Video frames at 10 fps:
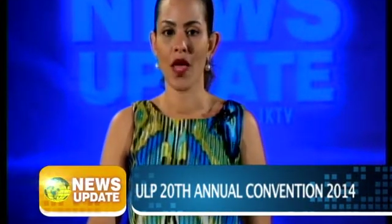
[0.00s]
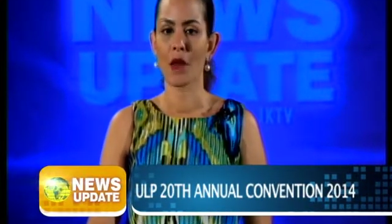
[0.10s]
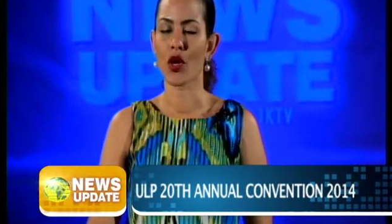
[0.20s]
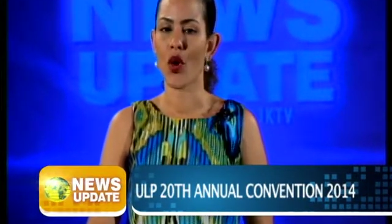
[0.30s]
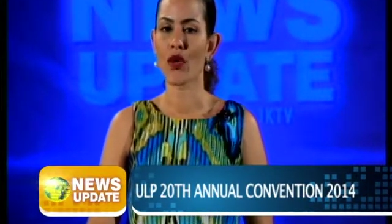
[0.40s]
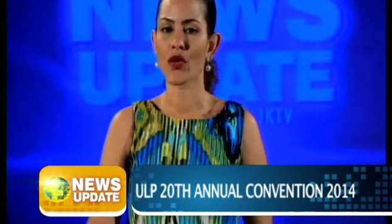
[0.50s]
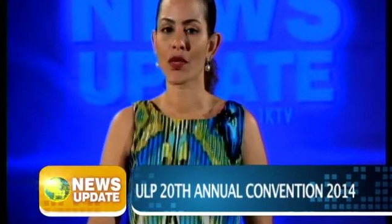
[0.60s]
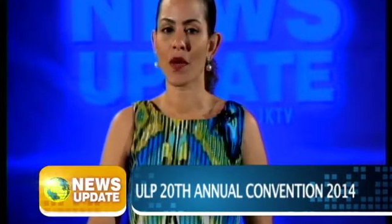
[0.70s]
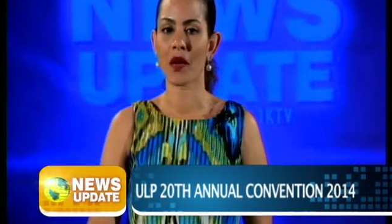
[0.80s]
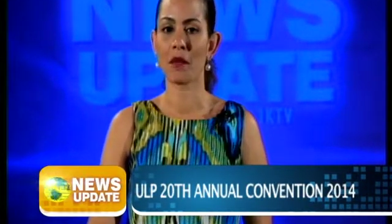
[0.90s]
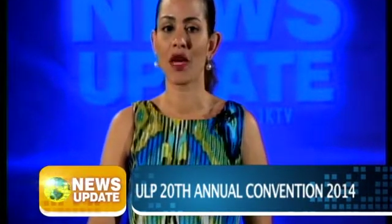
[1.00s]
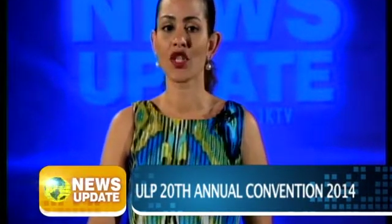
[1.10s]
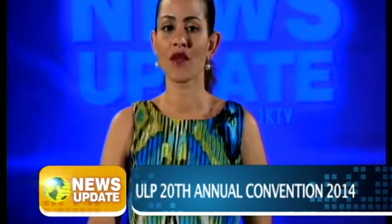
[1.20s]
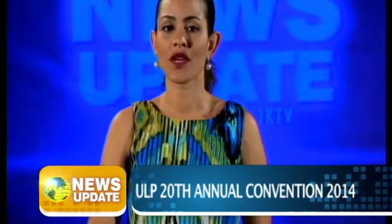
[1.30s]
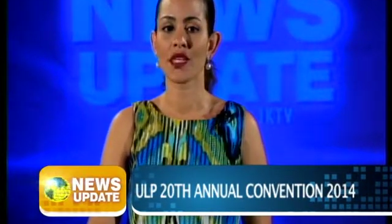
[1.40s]
but also spent much
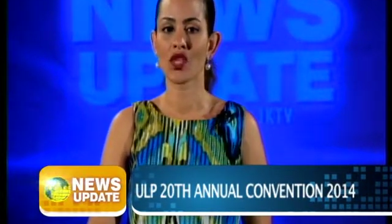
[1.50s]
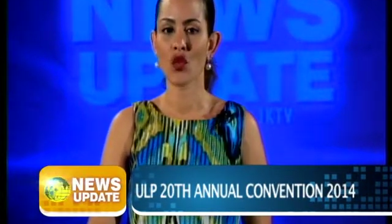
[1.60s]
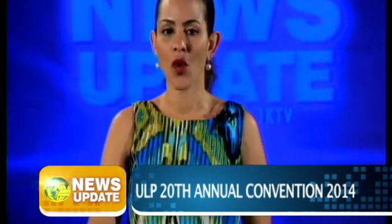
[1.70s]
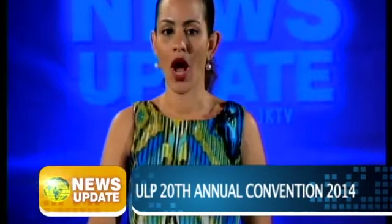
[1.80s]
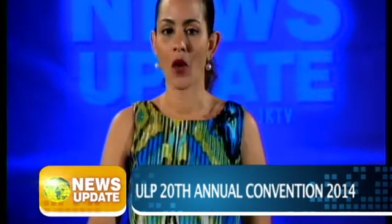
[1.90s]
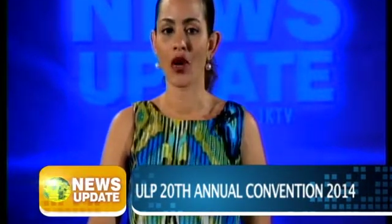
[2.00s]
of his two-hour